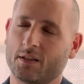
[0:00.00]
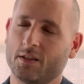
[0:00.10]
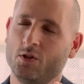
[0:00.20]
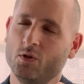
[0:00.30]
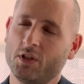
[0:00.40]

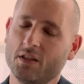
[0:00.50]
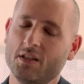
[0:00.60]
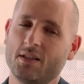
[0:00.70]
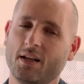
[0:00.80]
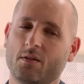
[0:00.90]
you can
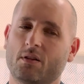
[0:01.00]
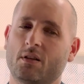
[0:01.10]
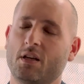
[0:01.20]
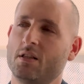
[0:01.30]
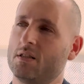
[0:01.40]
detect
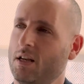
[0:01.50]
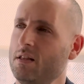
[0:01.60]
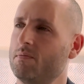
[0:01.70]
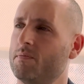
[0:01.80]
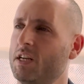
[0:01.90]
the
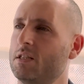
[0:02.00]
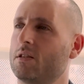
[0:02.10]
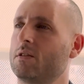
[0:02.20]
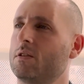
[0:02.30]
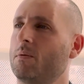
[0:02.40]
intent based
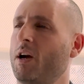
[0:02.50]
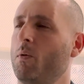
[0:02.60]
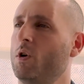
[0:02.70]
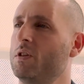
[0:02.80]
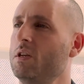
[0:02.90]
on my
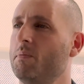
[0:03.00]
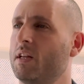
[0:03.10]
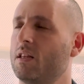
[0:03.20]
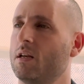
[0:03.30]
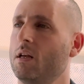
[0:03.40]
wording,
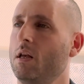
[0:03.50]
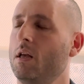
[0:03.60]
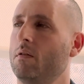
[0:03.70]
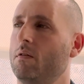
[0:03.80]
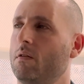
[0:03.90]
but
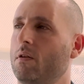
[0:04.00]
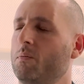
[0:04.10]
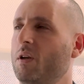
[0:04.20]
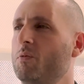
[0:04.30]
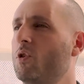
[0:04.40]

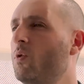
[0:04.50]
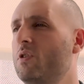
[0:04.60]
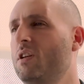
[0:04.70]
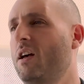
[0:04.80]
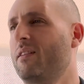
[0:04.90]
sometimes the
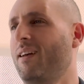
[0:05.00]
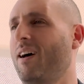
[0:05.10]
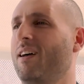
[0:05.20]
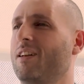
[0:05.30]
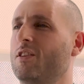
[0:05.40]
wording has
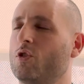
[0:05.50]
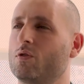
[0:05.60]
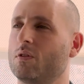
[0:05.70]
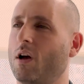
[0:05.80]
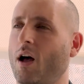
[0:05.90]

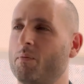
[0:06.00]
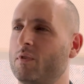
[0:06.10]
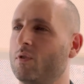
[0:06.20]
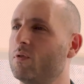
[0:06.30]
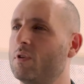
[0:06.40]

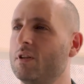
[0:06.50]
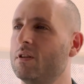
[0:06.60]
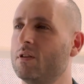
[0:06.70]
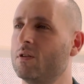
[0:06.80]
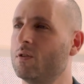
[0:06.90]

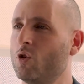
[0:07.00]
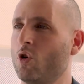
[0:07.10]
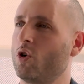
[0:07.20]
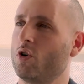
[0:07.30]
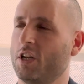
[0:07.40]
absolutely
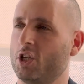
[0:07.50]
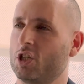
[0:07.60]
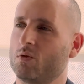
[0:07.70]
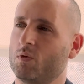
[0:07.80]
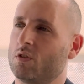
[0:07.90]
no
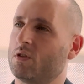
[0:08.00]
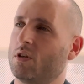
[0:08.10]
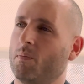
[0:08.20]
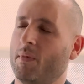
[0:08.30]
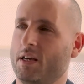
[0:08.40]
connection with
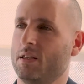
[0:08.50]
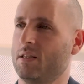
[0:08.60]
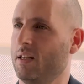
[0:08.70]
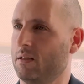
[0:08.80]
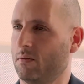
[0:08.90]
my
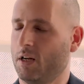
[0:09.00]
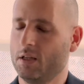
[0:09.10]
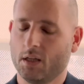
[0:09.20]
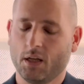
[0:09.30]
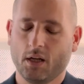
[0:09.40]
intent, right?